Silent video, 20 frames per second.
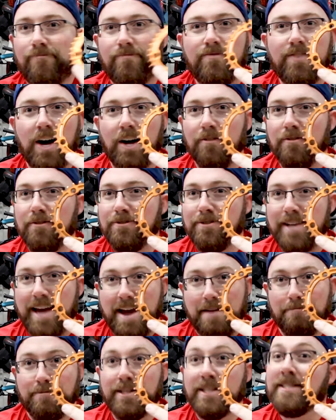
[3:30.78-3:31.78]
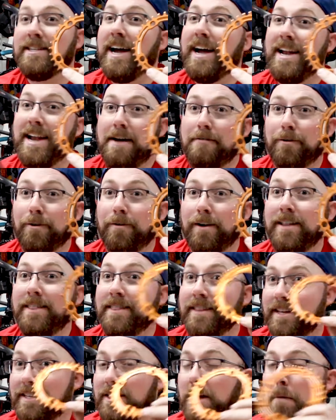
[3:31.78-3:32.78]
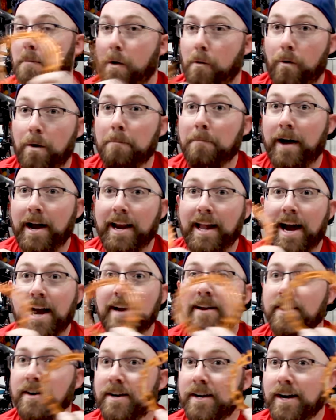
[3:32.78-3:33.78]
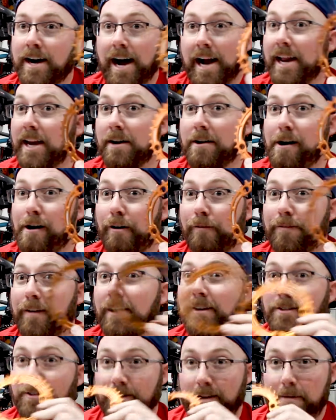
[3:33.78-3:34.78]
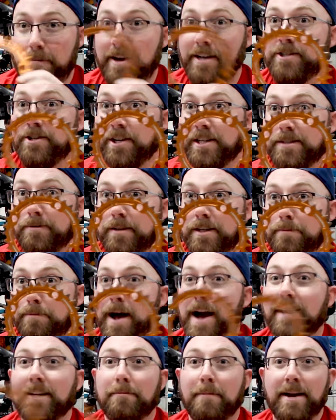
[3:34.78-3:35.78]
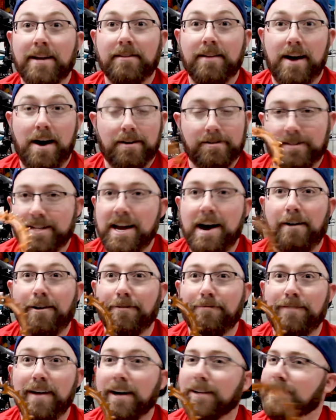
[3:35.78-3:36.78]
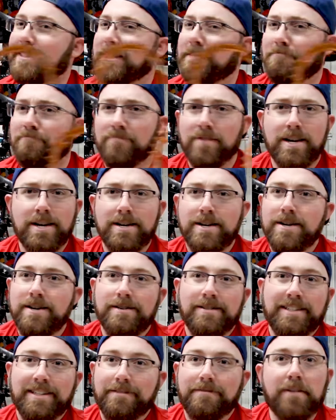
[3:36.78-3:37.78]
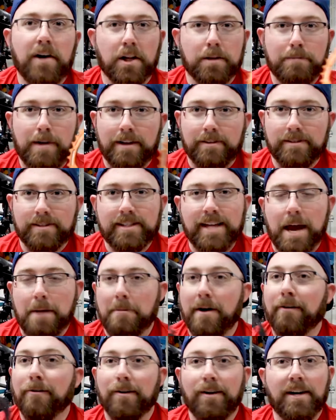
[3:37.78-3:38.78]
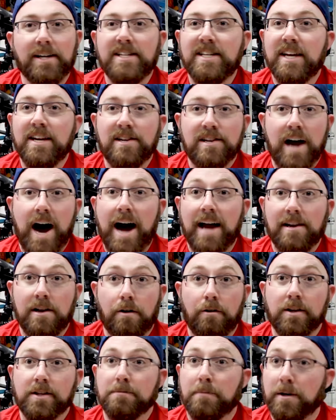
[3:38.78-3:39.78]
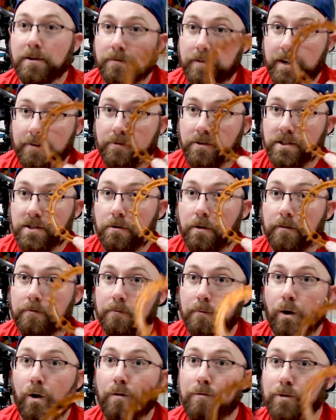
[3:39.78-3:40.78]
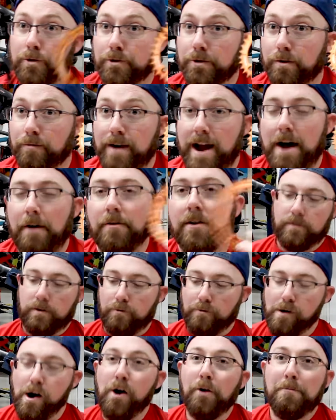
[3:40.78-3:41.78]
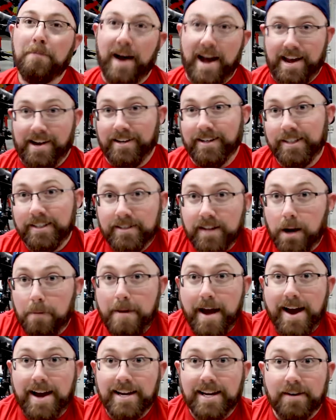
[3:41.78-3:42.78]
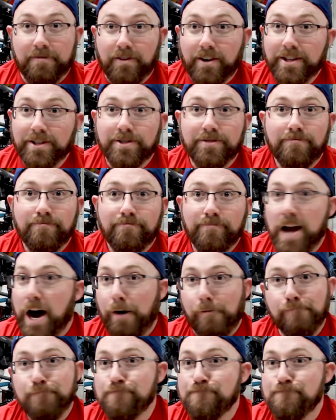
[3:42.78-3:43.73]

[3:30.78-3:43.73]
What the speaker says: Felt the same. Since I had never ridden this on my 1x9, I didn't know how it felt, so I made sure I switched back to see how it felt, and it felt about the same. I really did not notice much of a difference going from oval to round. Road bike, did it make a difference? No.